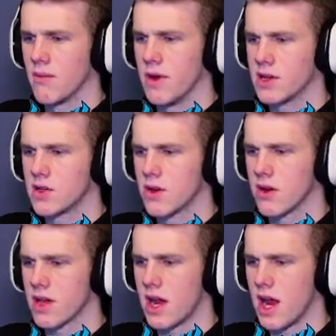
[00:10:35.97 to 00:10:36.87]
Make sure to
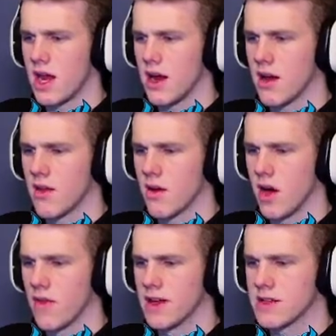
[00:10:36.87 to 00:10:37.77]
not get any other...
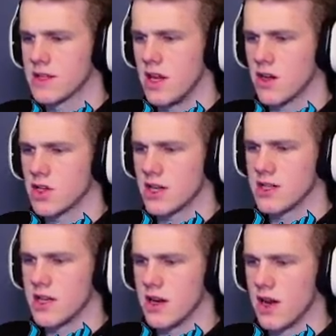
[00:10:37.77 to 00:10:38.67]
Oh, there's a sea urchin. I
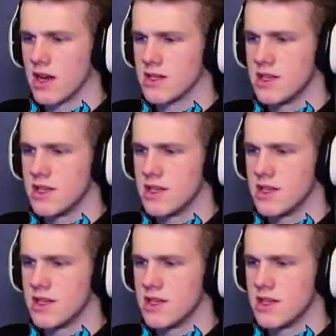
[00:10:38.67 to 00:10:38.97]
see it. I